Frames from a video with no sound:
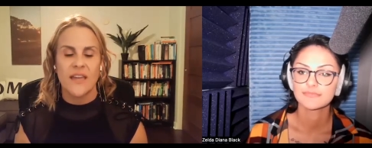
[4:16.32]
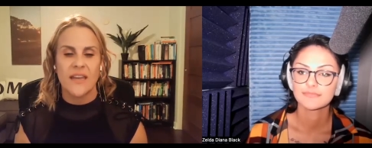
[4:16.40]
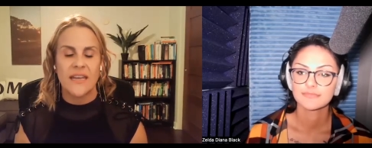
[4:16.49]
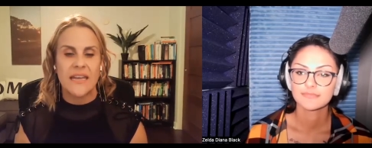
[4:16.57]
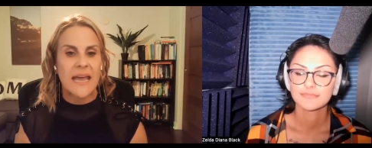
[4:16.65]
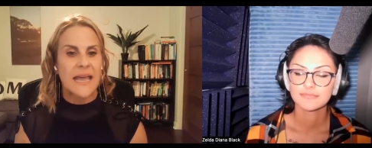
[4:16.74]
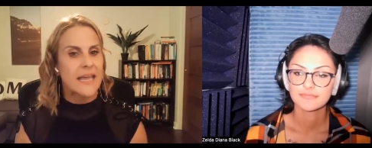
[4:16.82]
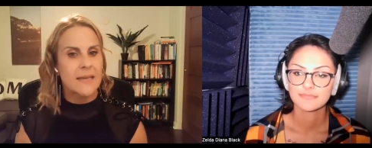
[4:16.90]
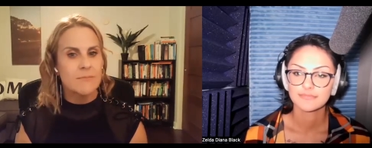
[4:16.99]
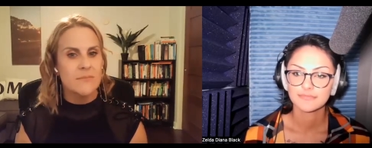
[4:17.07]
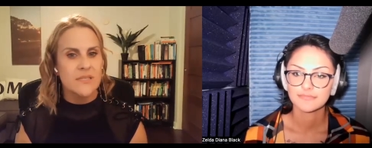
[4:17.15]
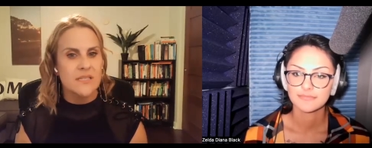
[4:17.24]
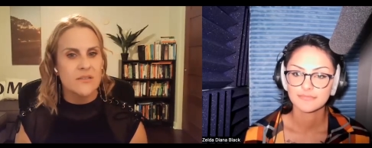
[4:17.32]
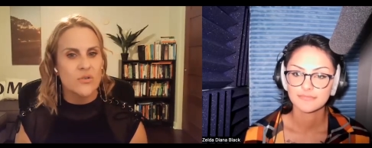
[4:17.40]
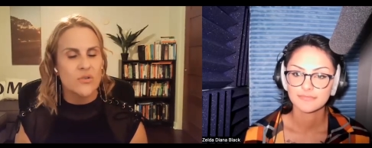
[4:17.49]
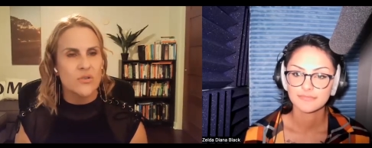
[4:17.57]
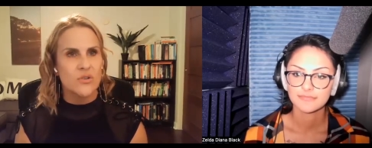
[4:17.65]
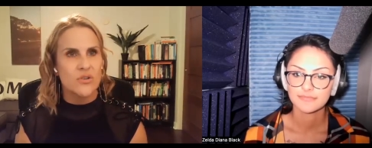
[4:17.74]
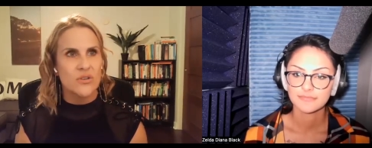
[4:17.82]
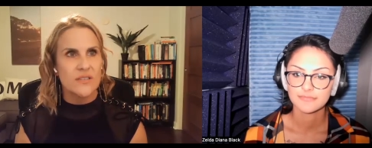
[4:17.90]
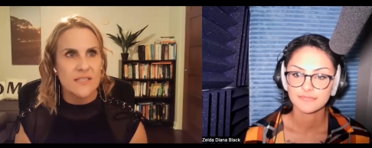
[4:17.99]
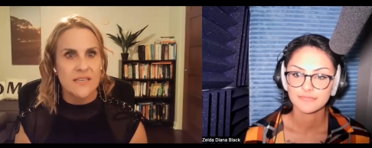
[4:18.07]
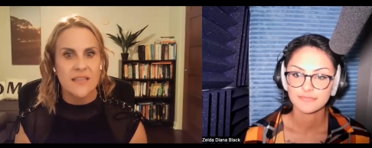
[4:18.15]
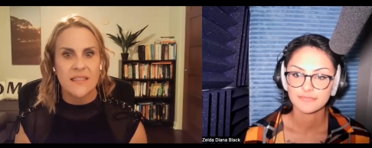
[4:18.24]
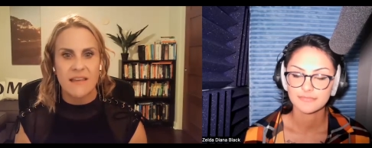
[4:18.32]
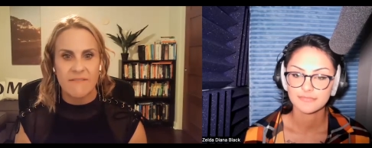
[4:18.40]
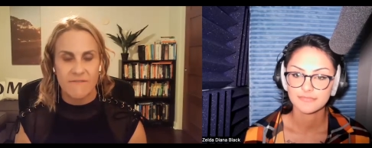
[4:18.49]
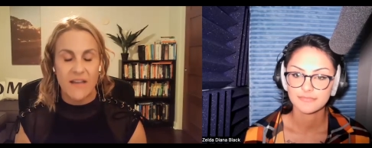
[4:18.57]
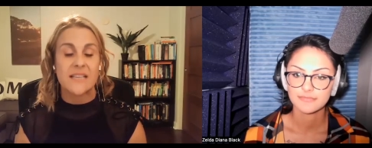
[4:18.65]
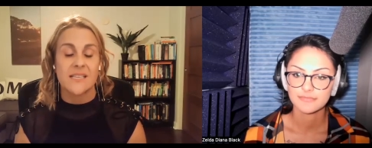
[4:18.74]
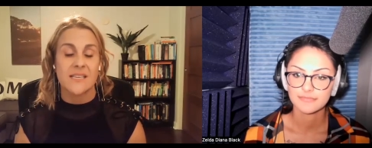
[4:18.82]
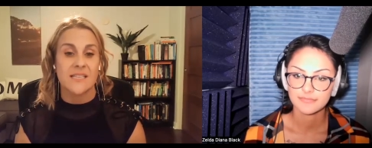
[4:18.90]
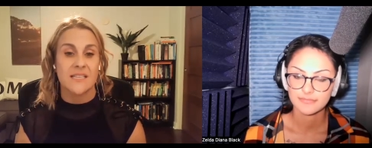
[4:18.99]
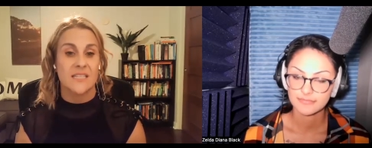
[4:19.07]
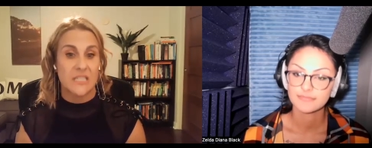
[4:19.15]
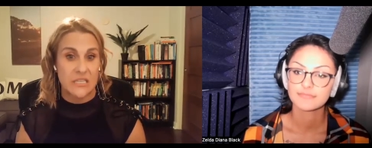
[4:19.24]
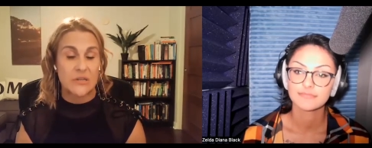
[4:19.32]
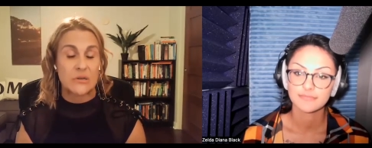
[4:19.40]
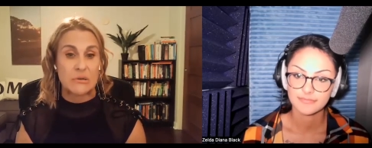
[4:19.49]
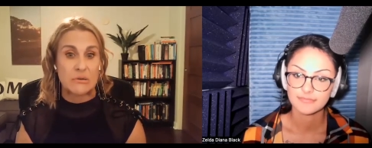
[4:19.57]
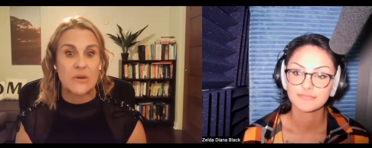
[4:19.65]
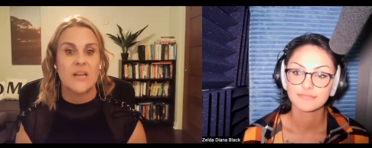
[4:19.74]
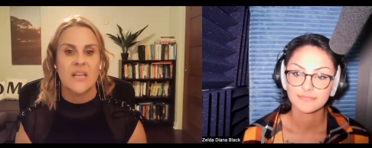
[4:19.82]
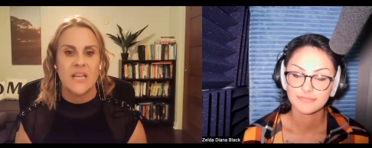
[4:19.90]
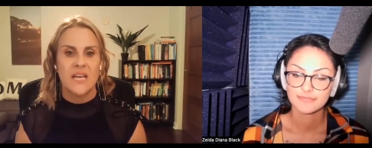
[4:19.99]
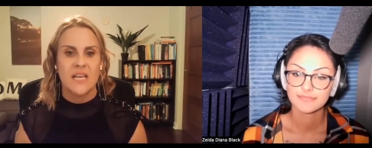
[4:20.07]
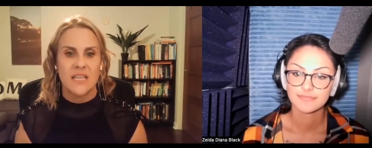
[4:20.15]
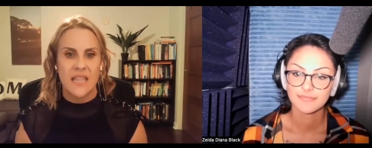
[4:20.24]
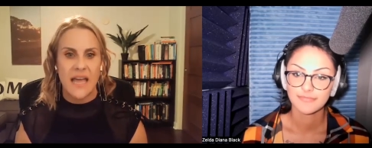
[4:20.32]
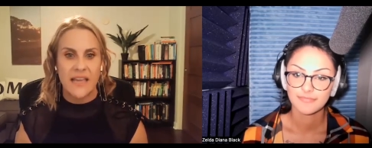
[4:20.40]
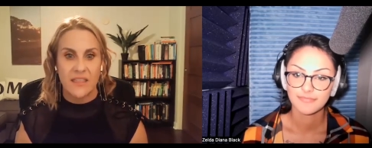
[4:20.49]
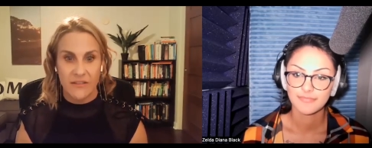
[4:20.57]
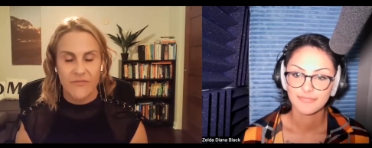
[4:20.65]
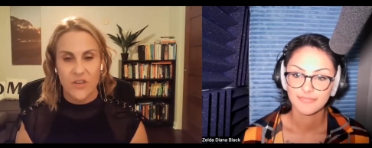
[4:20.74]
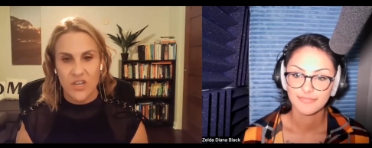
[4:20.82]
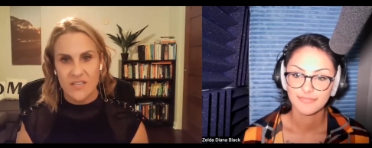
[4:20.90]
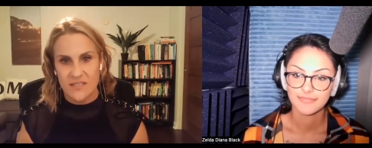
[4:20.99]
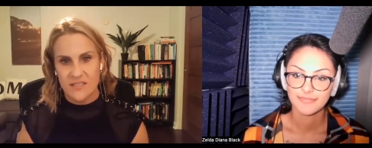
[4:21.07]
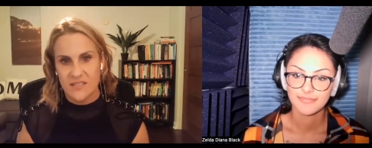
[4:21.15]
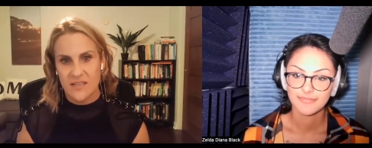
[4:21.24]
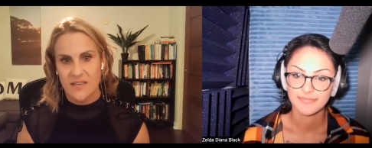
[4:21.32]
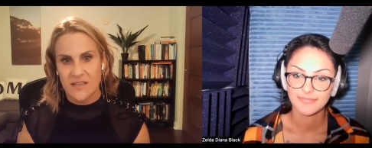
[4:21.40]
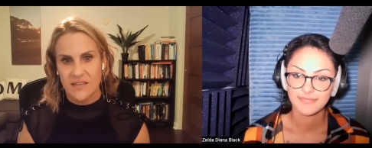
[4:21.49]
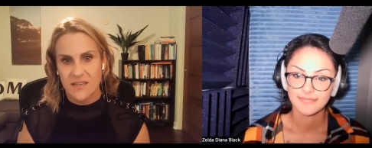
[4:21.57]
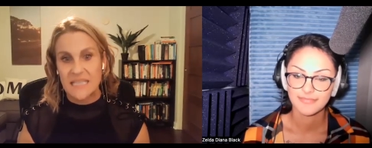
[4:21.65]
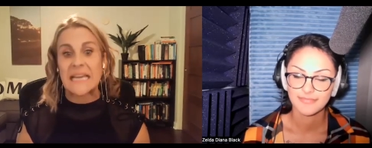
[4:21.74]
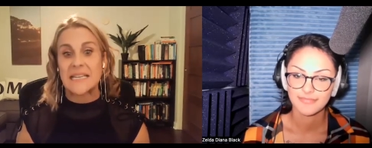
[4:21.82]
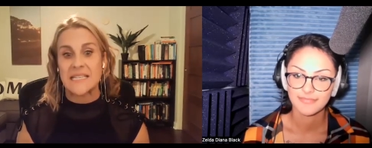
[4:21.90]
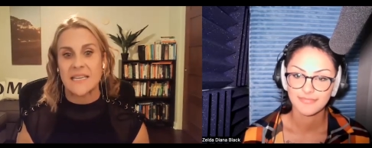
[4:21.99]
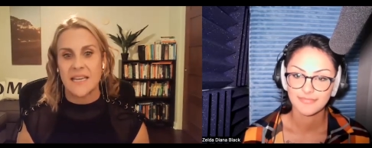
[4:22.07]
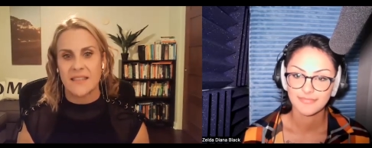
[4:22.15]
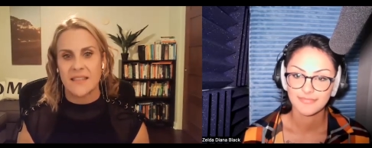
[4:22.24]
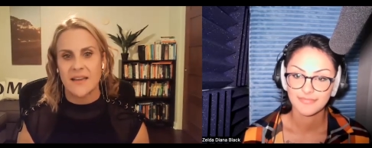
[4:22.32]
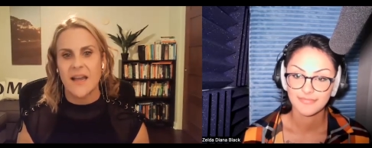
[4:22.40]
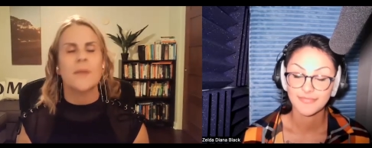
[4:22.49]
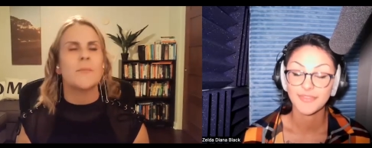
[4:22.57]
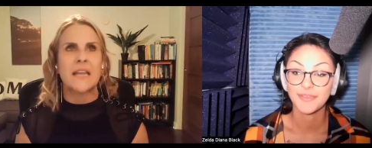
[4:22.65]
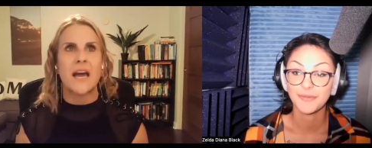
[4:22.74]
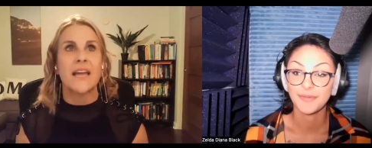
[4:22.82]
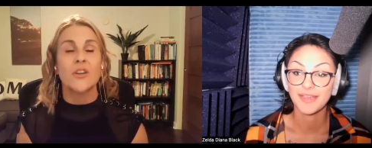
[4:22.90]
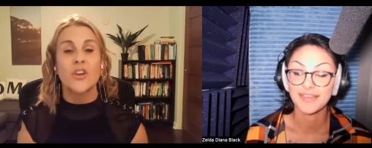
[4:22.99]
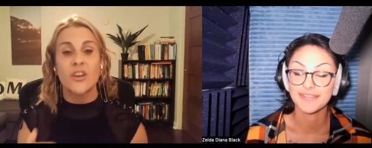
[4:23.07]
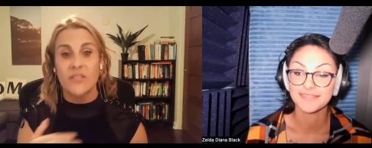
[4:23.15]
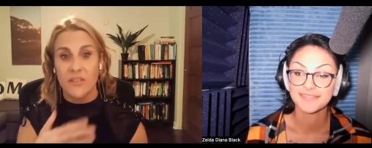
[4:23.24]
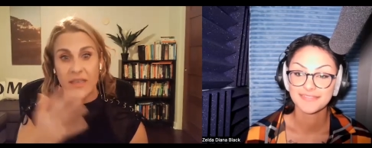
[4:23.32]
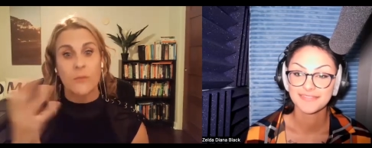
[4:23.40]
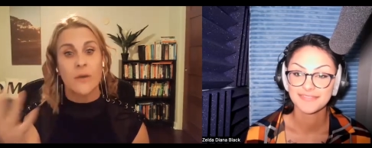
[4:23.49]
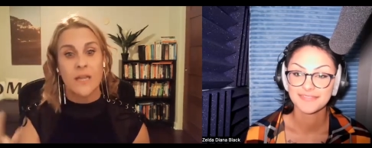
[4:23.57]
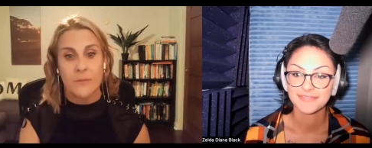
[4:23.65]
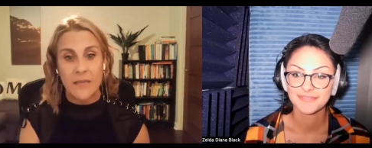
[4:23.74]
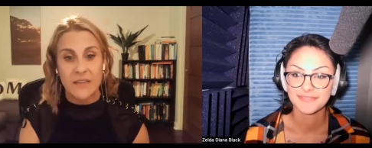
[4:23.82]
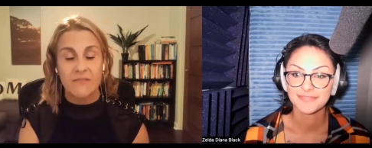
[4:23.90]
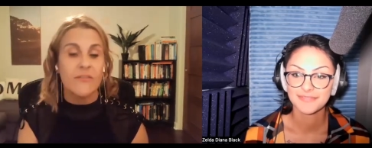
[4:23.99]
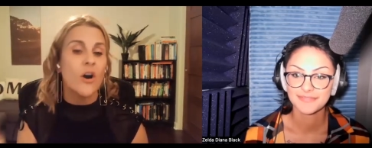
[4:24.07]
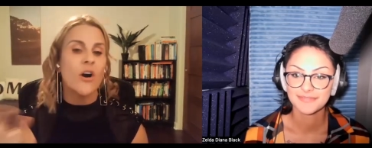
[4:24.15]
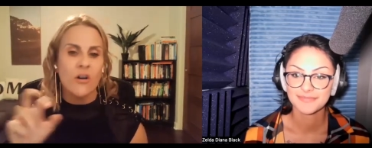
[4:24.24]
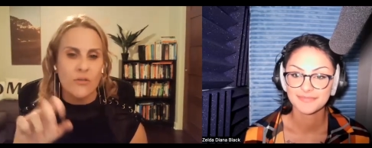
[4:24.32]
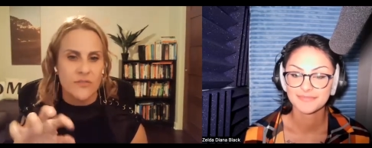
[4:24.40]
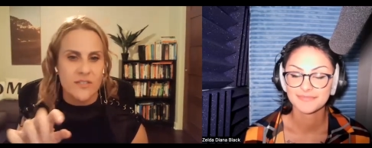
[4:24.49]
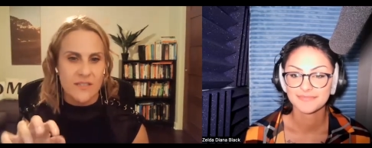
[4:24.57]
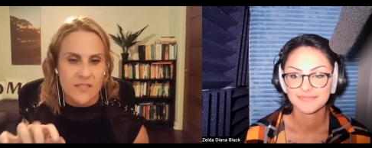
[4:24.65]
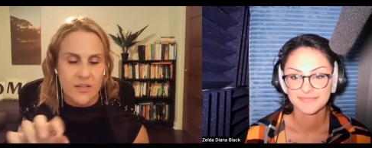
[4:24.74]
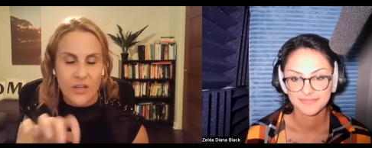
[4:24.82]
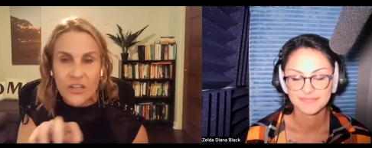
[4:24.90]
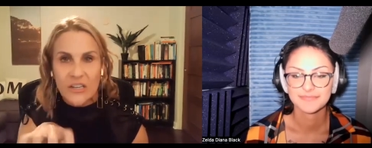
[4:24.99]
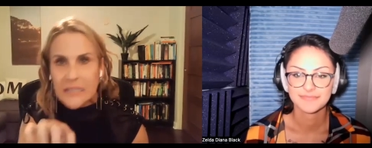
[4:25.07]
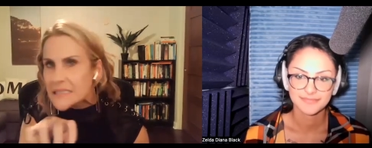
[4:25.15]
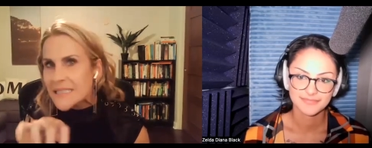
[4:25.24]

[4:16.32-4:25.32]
Speaker 1: their names or seen their faces until like the first uh, get together. I oh, mean, oh, wow. I'd heard that they were going to be involved, and so